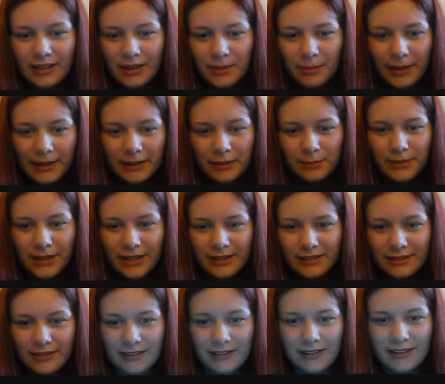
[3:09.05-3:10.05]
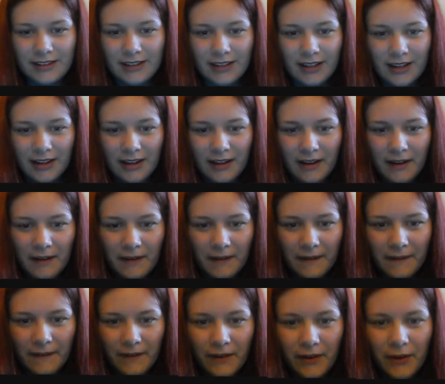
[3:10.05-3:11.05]
the backup dancers.
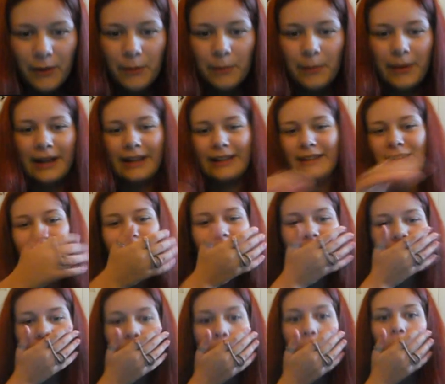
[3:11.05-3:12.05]
Oh my god.